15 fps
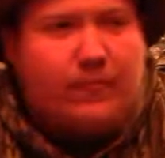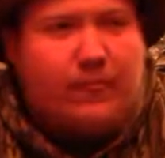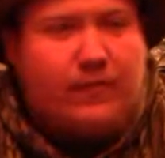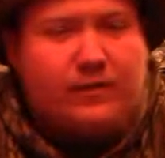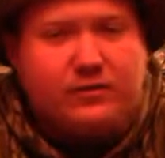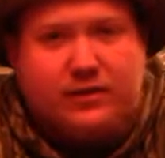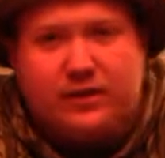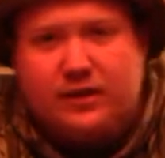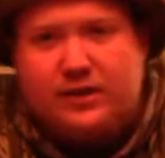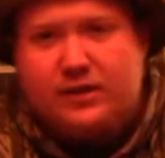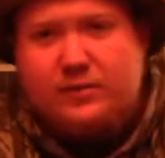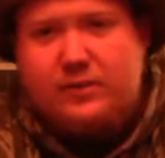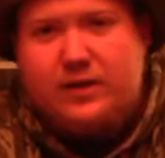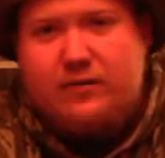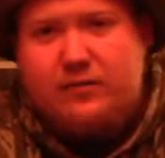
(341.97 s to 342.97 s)
So I let
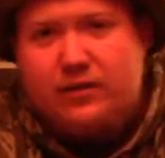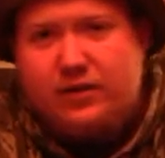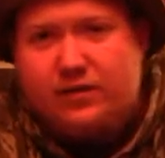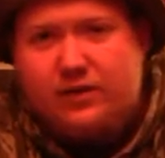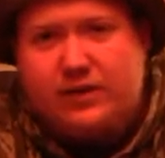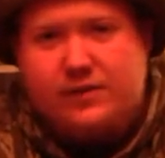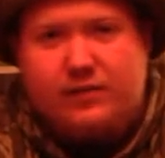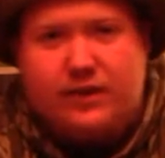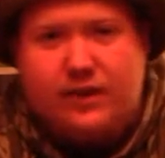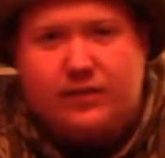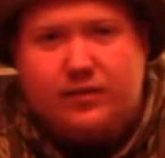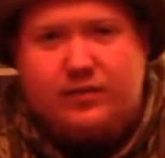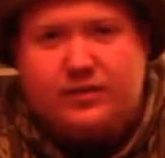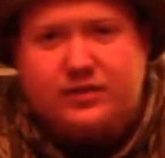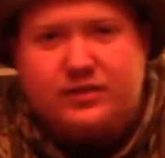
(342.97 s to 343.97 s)
them have their leeway on
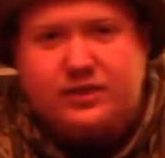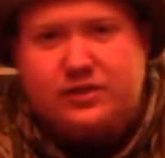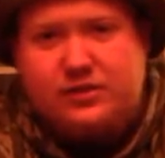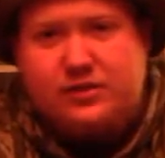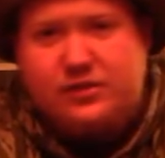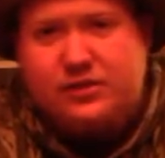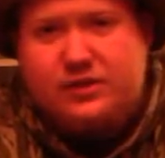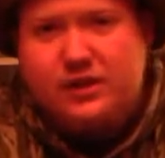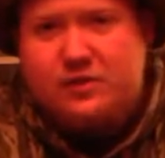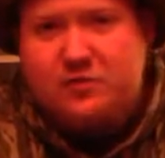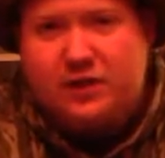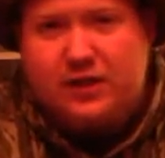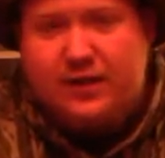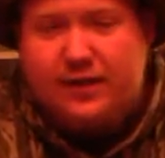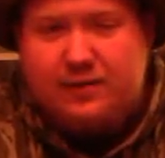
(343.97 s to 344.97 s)
the decision, the same
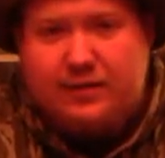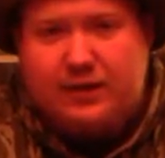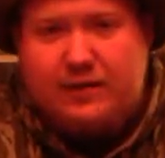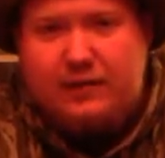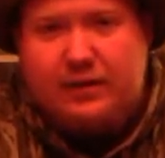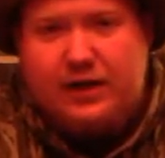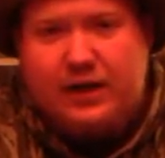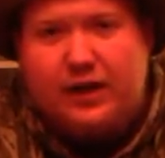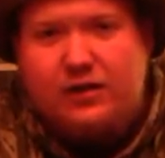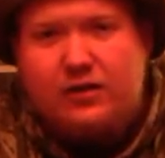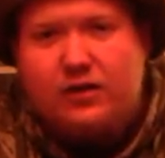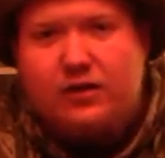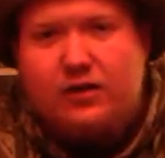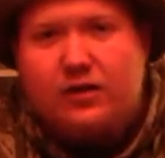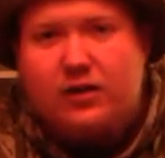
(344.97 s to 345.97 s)
way they let me have mine.
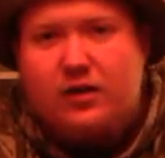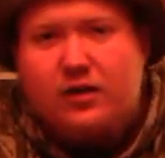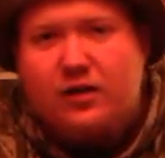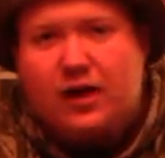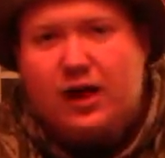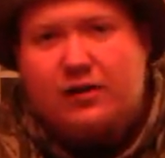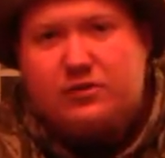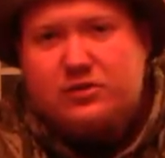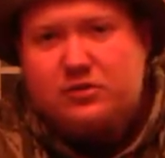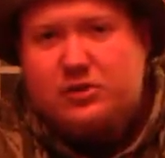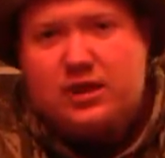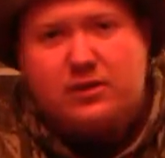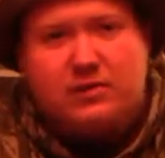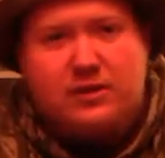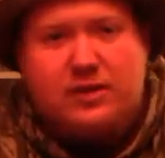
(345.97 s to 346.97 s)
I was
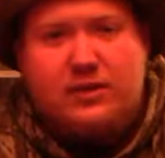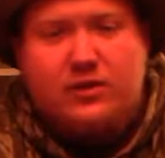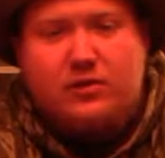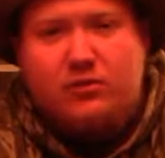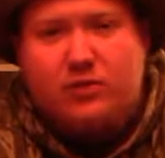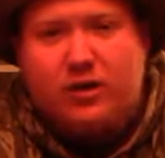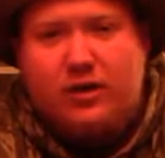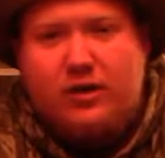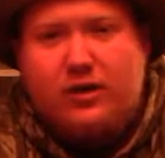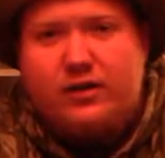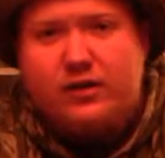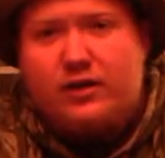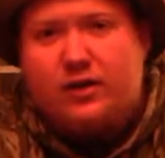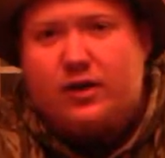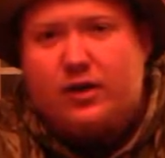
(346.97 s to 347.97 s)
okay with either
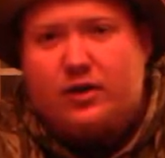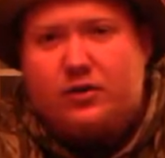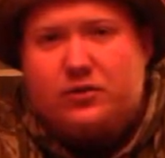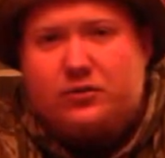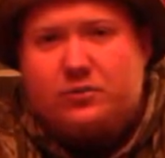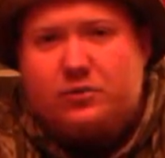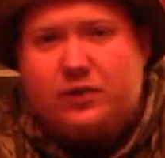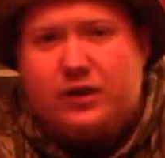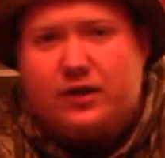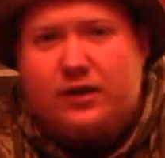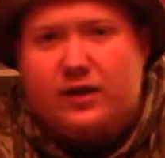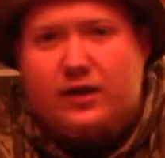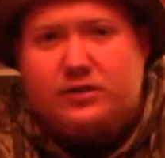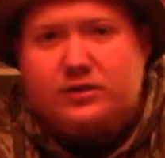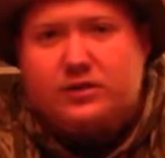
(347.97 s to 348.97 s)
rod, but
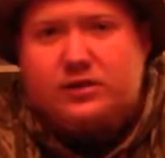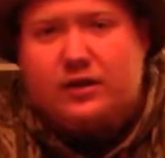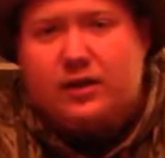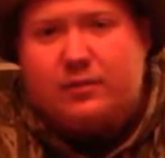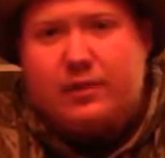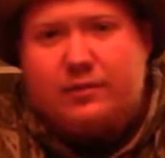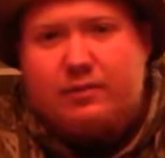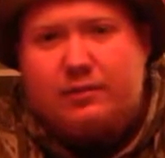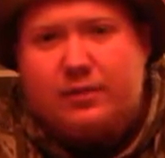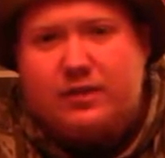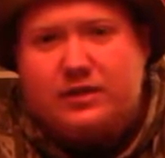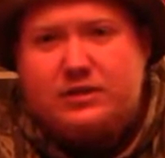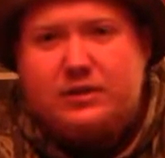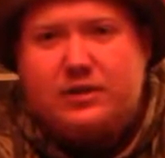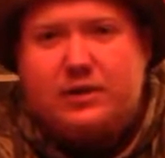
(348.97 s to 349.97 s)
I just got my
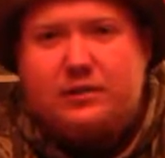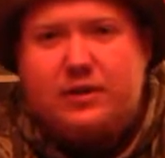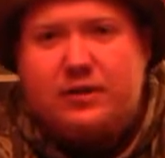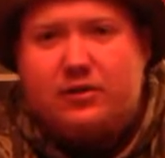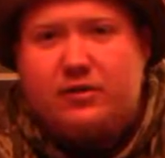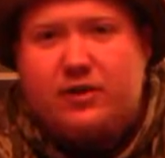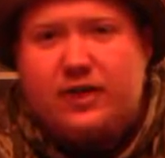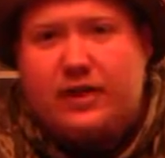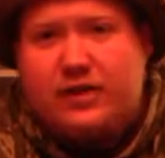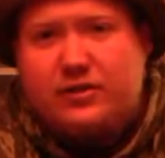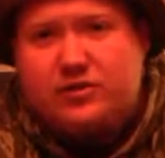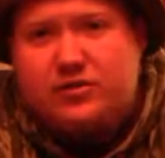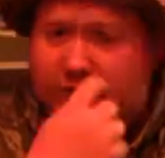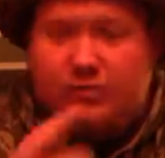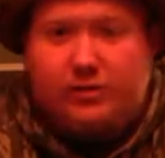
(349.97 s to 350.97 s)
replacement in the mail today,
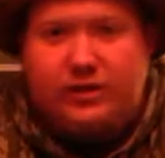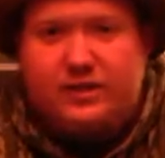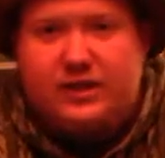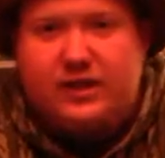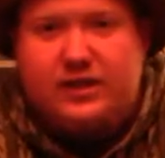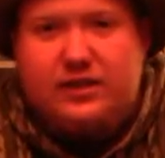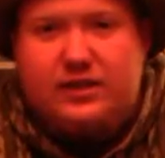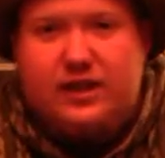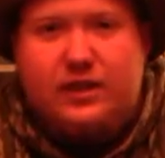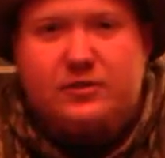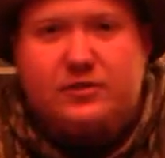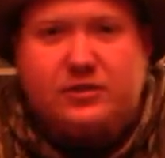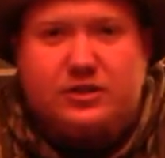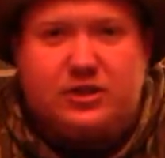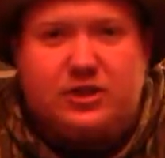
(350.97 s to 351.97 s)
so I want to take the time
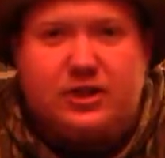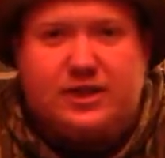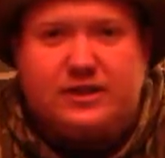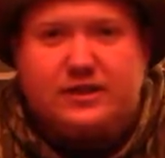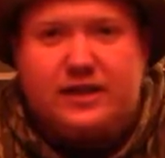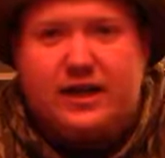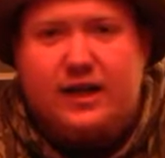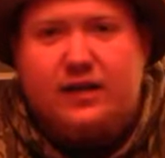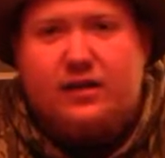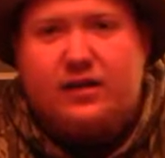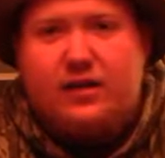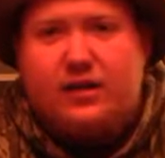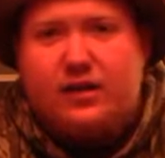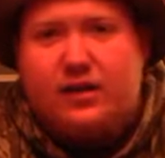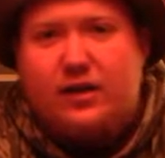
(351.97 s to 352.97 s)
and show you guys that
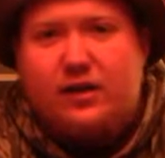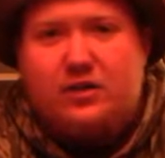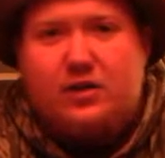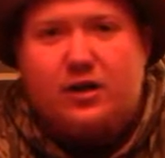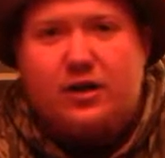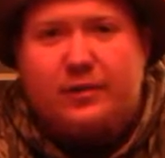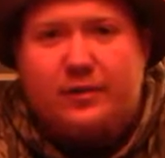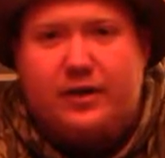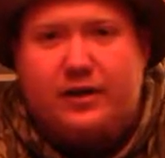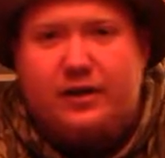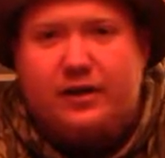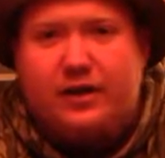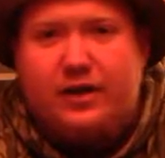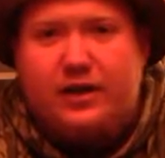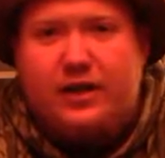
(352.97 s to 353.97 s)
and talk about
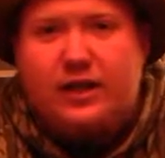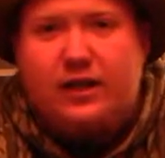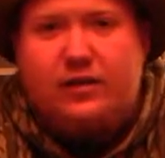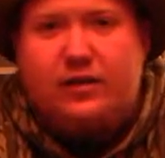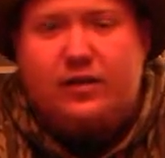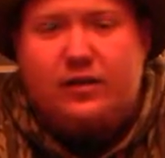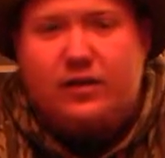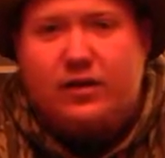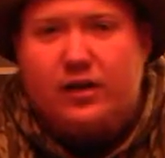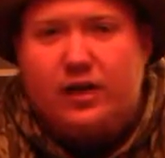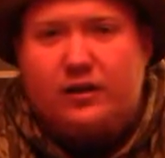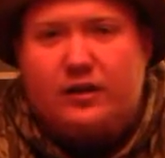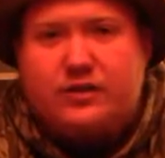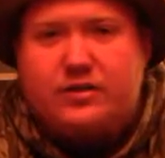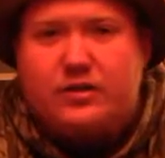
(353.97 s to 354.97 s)
it, and then
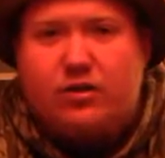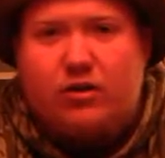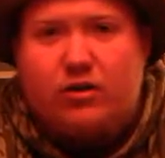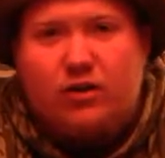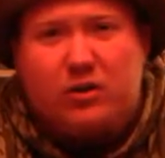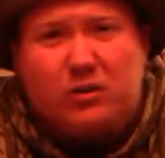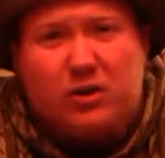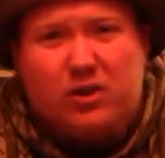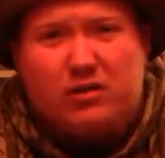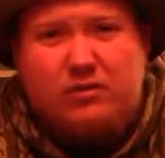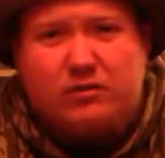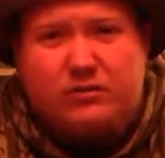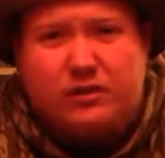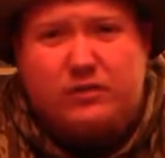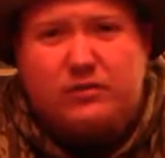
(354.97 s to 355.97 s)
I'll get you an on-the-water
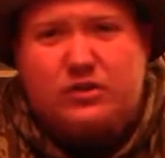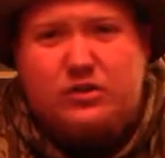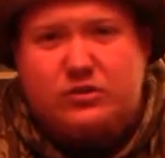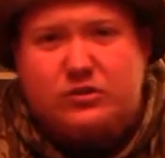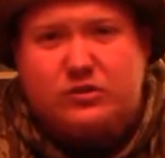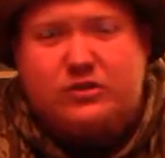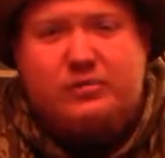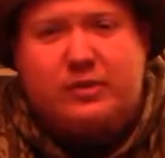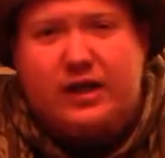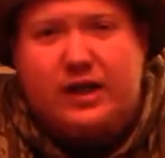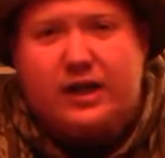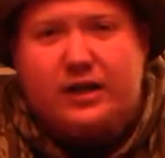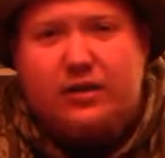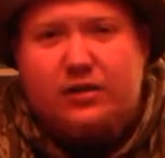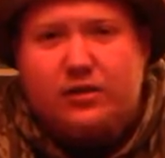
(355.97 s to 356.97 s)
review as soon as
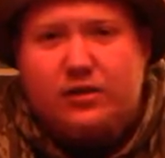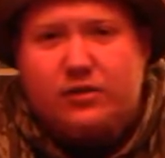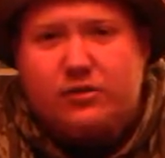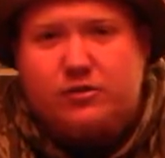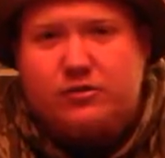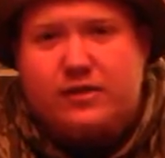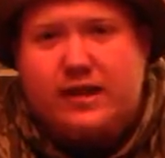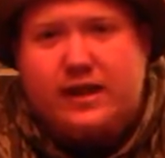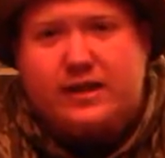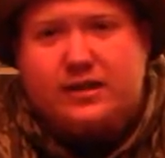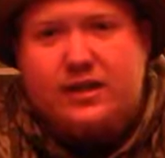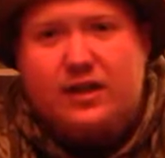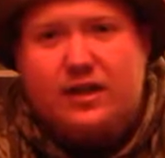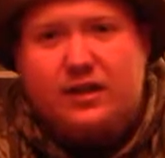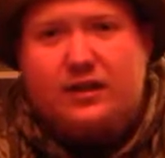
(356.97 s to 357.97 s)
my new
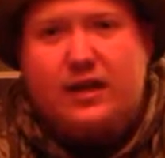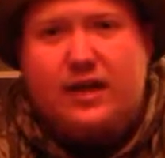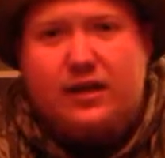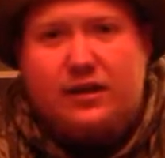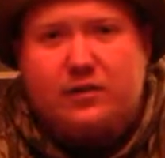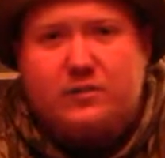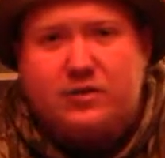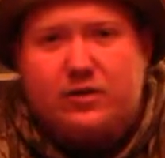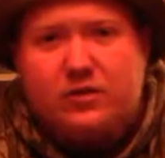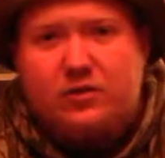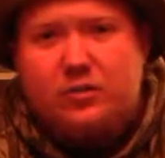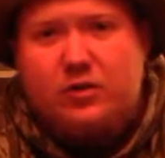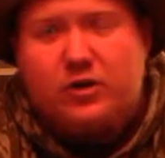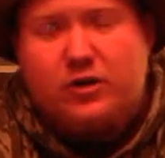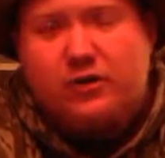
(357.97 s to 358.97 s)
Cast King line comes in
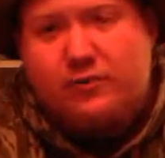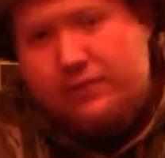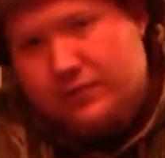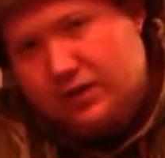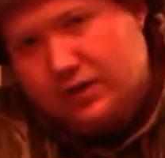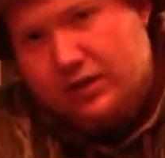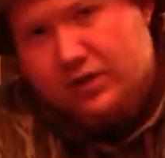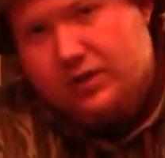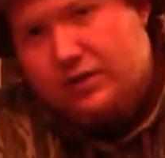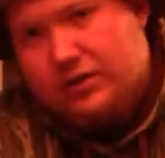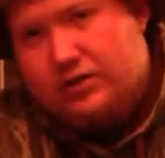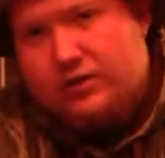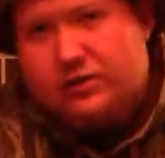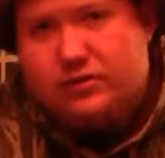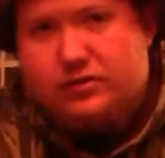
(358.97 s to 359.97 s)
tomorrow.
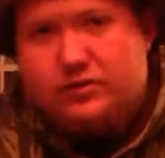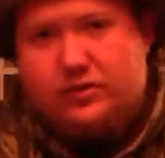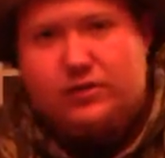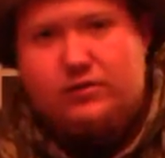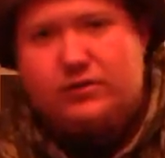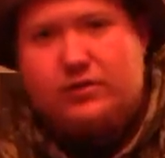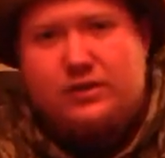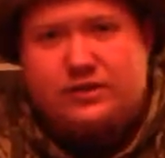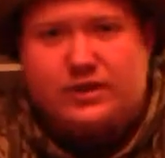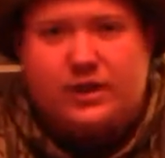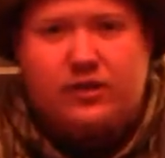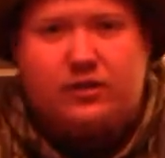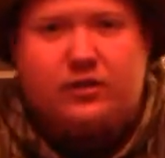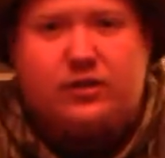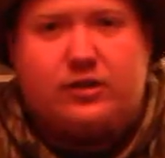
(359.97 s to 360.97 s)
So let's
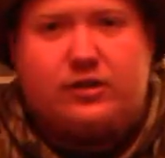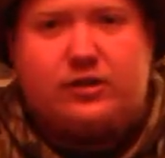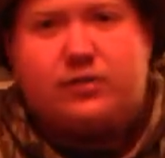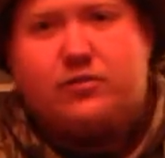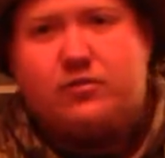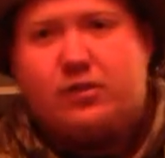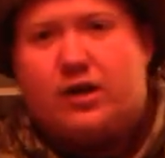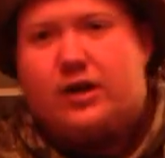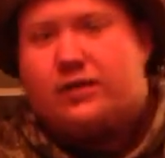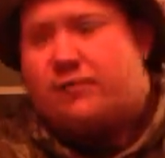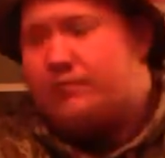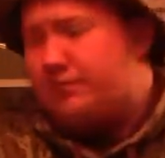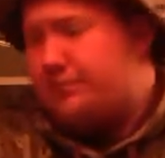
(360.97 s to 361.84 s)
take a look at the new rod.